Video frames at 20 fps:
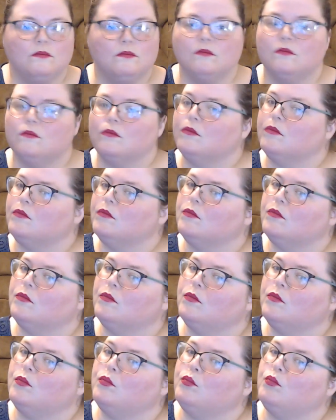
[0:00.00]

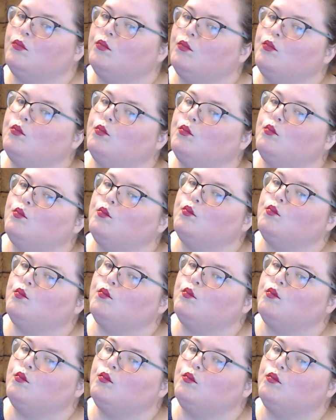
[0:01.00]

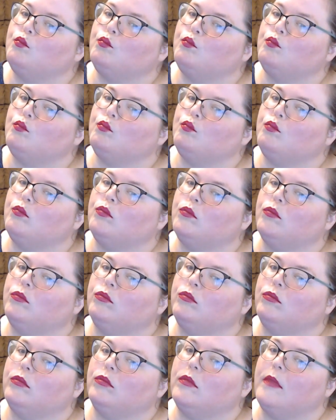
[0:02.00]

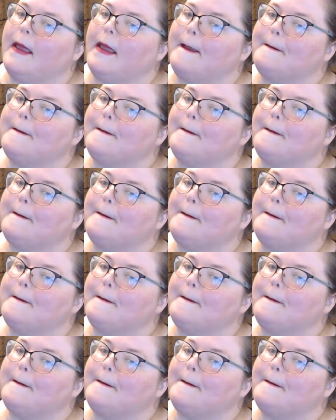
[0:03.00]
(no one is talking)